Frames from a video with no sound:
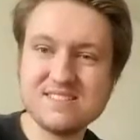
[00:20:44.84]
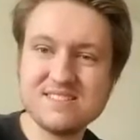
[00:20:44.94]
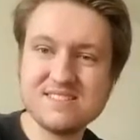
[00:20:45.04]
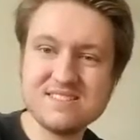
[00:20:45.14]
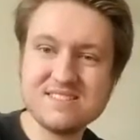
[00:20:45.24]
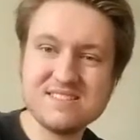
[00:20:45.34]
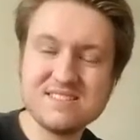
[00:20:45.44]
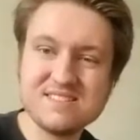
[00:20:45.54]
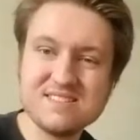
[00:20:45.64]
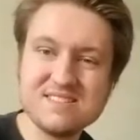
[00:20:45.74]

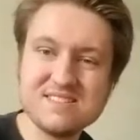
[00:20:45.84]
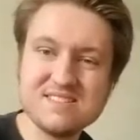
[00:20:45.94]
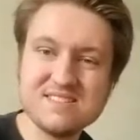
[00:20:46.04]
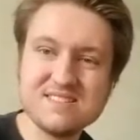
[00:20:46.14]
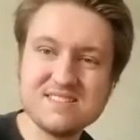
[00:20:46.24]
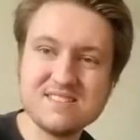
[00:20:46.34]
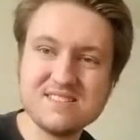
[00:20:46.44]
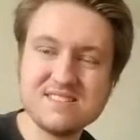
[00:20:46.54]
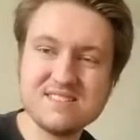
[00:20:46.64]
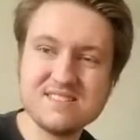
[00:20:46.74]

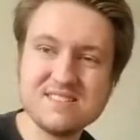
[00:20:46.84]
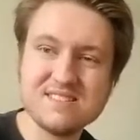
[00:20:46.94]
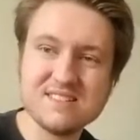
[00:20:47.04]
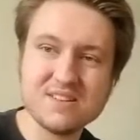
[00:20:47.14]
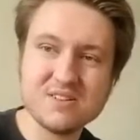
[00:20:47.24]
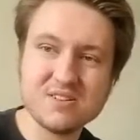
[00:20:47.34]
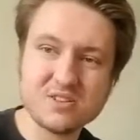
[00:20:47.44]
(not speaking)